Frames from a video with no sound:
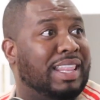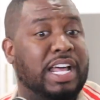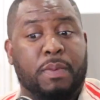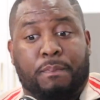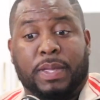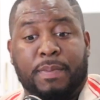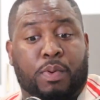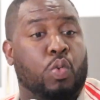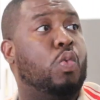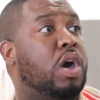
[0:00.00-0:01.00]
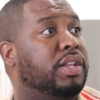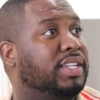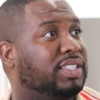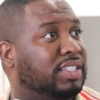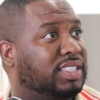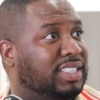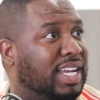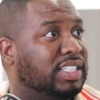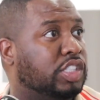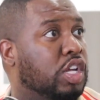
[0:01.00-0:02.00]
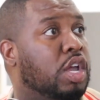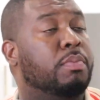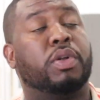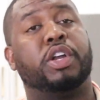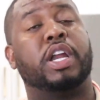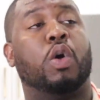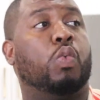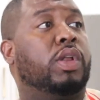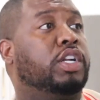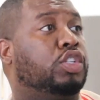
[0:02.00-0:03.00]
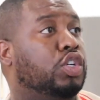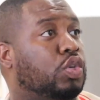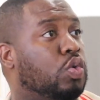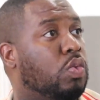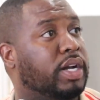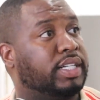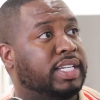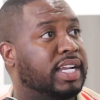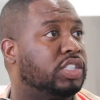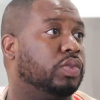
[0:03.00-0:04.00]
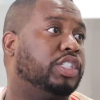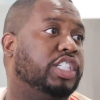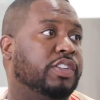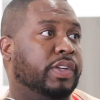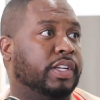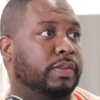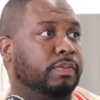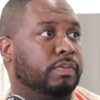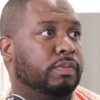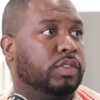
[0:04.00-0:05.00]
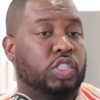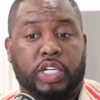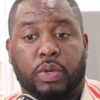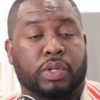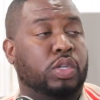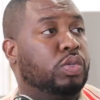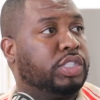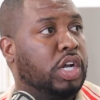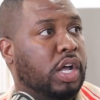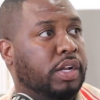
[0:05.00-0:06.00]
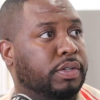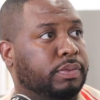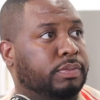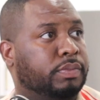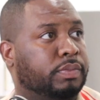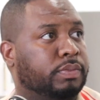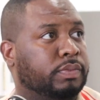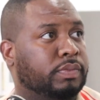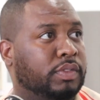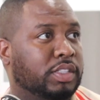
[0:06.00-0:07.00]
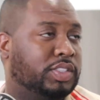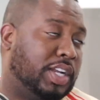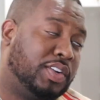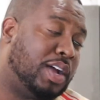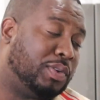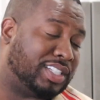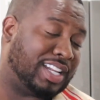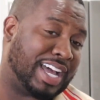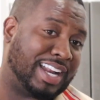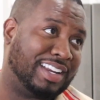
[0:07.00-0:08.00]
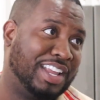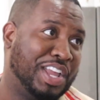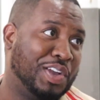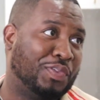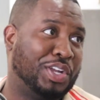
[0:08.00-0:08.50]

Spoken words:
A lot of people want the success, but they're not willing to do what it takes to achieve it. So they will lose it all. So I know that was a lot